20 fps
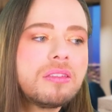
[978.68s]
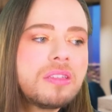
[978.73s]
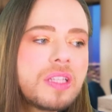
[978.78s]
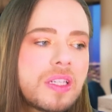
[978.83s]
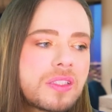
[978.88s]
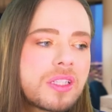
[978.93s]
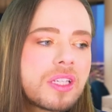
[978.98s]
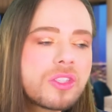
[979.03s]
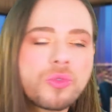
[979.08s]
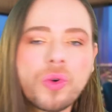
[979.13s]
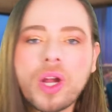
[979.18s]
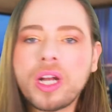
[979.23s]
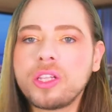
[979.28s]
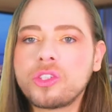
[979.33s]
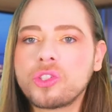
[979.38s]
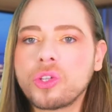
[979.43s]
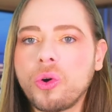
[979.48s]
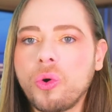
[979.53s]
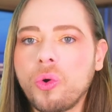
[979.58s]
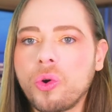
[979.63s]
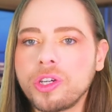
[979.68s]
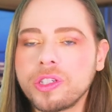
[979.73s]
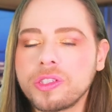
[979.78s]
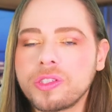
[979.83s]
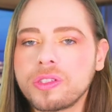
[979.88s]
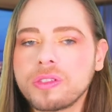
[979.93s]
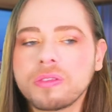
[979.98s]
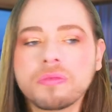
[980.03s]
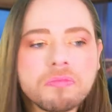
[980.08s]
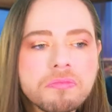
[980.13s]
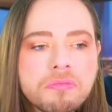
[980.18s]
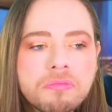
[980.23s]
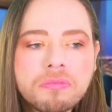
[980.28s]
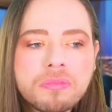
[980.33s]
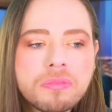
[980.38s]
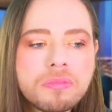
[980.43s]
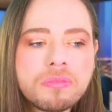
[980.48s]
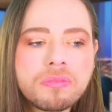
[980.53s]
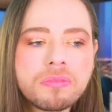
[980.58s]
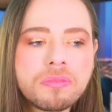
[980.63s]
This has run its course.
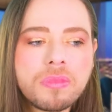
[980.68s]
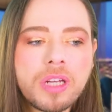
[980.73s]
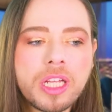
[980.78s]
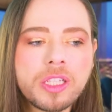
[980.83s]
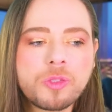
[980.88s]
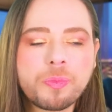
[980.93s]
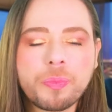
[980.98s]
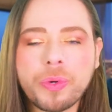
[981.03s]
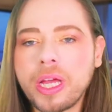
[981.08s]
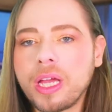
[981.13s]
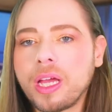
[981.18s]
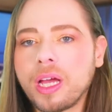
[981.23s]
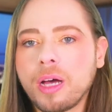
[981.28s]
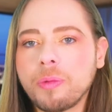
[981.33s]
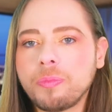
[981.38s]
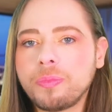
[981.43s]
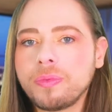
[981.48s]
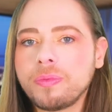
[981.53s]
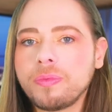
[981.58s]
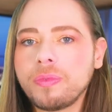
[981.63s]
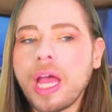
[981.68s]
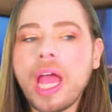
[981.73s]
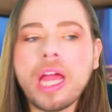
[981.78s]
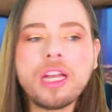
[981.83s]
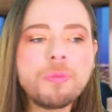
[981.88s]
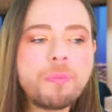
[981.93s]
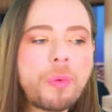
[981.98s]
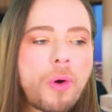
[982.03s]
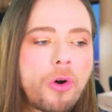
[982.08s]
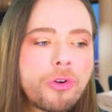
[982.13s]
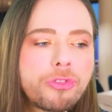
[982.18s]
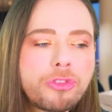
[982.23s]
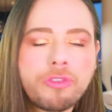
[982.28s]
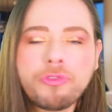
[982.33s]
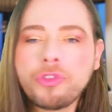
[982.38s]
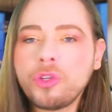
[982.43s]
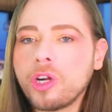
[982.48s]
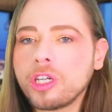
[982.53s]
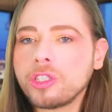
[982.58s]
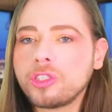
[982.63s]
Let's break up. And both
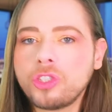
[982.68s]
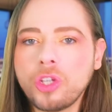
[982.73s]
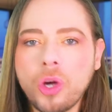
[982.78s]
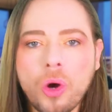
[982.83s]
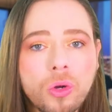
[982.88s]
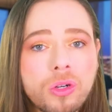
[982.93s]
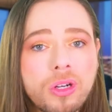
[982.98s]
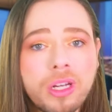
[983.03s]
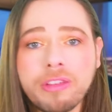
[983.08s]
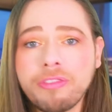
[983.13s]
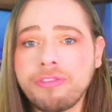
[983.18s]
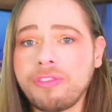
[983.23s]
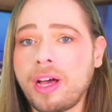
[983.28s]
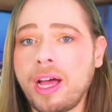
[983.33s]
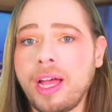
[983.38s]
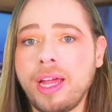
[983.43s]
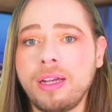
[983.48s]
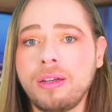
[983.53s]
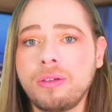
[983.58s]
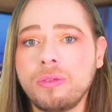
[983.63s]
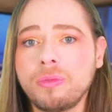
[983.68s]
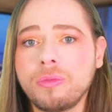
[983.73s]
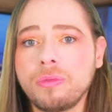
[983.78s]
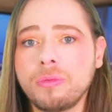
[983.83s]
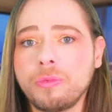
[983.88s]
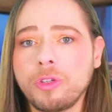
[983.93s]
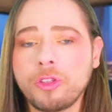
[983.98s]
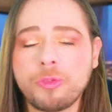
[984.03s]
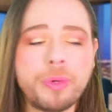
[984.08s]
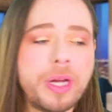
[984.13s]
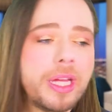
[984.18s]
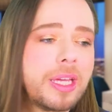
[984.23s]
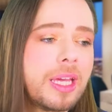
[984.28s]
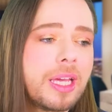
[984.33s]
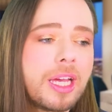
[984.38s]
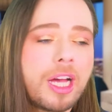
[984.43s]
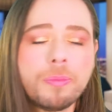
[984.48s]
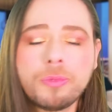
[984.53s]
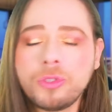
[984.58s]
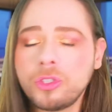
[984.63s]
of you are totally fine with
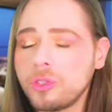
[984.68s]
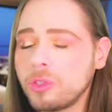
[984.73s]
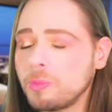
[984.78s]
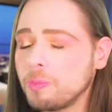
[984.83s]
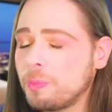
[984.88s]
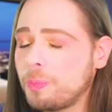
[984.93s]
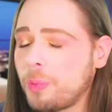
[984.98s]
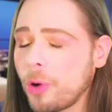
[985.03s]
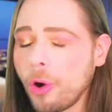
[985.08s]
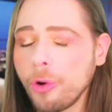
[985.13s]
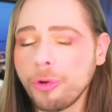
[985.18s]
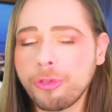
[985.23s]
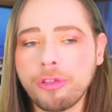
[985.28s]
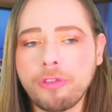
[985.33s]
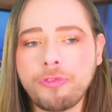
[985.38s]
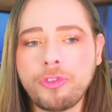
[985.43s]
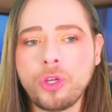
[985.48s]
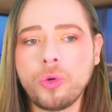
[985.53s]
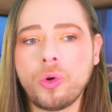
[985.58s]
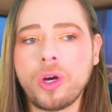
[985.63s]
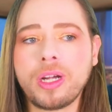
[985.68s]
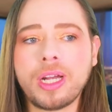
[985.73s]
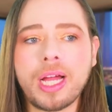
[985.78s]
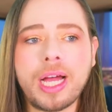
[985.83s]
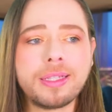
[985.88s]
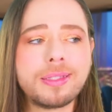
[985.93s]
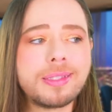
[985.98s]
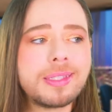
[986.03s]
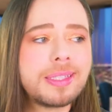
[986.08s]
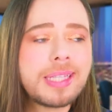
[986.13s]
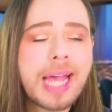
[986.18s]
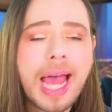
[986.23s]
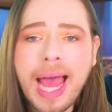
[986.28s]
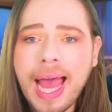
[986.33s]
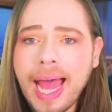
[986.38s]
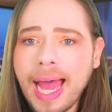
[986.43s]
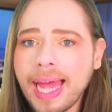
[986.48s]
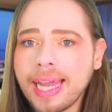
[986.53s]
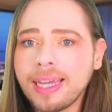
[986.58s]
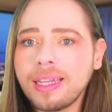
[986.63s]
breaking up. Both of you are not
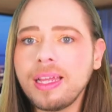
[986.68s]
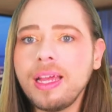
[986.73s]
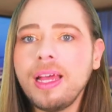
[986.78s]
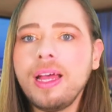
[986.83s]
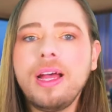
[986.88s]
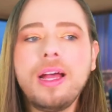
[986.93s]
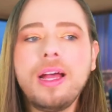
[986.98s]
sad.